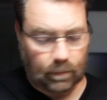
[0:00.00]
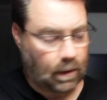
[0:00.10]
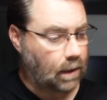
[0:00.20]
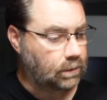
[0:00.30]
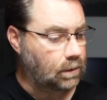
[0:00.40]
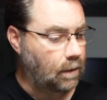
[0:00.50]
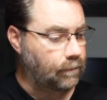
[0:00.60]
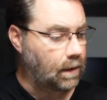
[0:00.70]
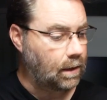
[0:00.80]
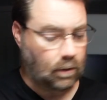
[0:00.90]
That's enough
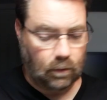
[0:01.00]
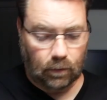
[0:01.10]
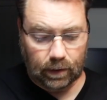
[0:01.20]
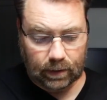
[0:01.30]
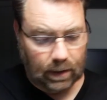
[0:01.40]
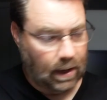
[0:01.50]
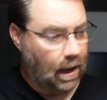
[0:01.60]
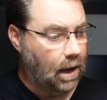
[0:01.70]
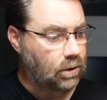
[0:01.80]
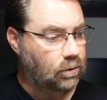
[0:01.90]
to get it going.
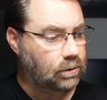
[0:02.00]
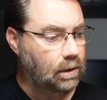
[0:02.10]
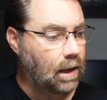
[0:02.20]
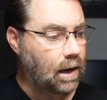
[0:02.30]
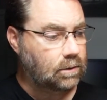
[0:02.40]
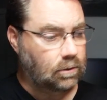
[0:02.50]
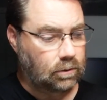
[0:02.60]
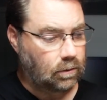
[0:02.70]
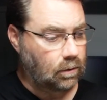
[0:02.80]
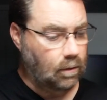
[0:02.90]
I usually like to
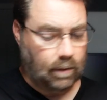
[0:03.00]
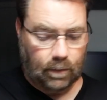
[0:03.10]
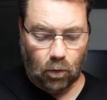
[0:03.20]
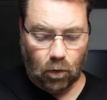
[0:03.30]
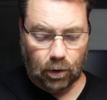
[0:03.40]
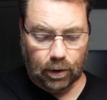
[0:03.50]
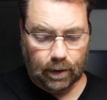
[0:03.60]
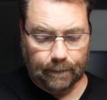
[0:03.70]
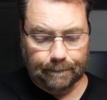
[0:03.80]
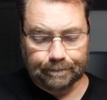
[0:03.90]
do a little bit more.
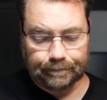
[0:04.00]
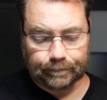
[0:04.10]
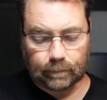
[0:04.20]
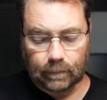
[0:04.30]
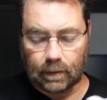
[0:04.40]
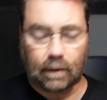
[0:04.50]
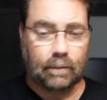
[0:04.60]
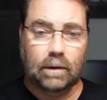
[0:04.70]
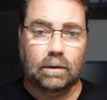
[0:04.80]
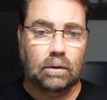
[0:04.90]

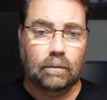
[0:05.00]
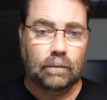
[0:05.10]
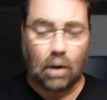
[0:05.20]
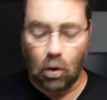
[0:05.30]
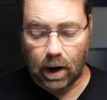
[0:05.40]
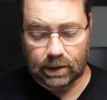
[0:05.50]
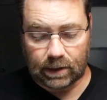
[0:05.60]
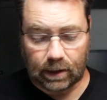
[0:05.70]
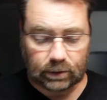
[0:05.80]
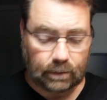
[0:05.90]
The whole
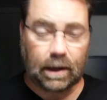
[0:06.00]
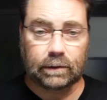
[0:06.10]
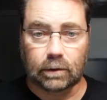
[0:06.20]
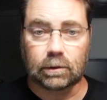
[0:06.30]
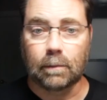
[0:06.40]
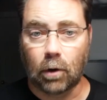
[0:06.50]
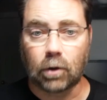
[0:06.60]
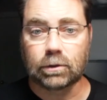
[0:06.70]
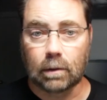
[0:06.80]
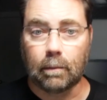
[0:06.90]
idea is to basically
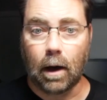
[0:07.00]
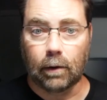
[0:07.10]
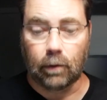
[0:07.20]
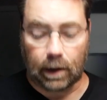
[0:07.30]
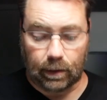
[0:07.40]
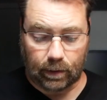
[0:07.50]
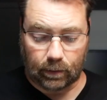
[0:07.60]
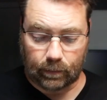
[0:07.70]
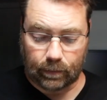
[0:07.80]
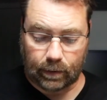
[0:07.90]
submerge the model in
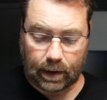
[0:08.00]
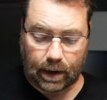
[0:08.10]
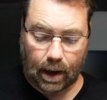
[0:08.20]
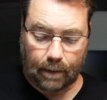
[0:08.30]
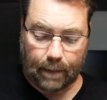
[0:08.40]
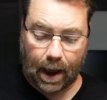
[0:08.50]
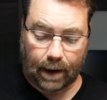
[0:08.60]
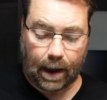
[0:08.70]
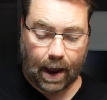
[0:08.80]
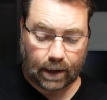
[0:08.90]
the
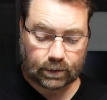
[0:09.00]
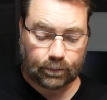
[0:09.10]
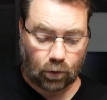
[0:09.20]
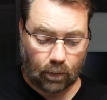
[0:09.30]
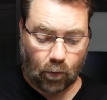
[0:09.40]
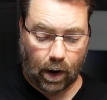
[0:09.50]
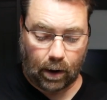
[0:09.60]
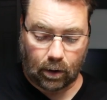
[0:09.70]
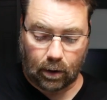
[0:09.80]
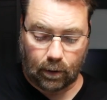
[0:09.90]
isopropyl
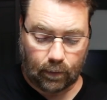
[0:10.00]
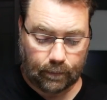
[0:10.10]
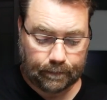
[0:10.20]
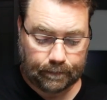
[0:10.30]
alcohol.